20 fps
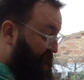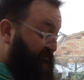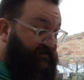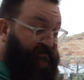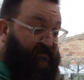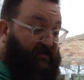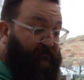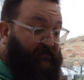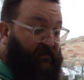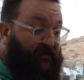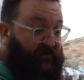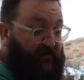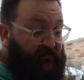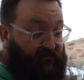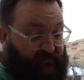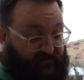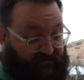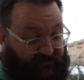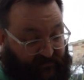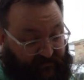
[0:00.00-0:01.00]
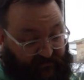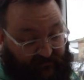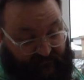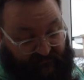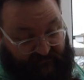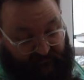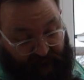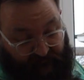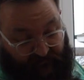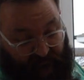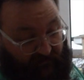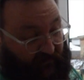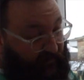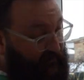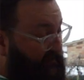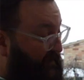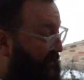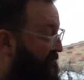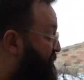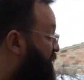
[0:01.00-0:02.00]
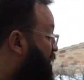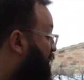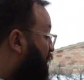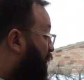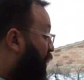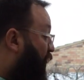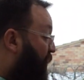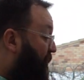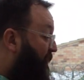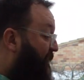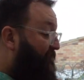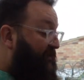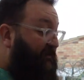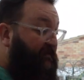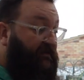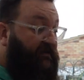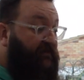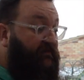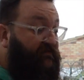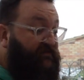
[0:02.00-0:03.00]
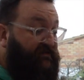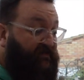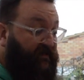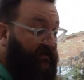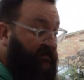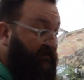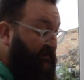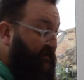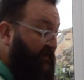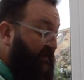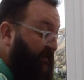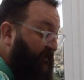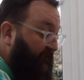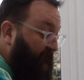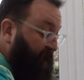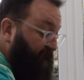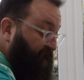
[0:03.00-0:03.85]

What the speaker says: Semi-acoustic, something like that. Or maybe an acoustic in here.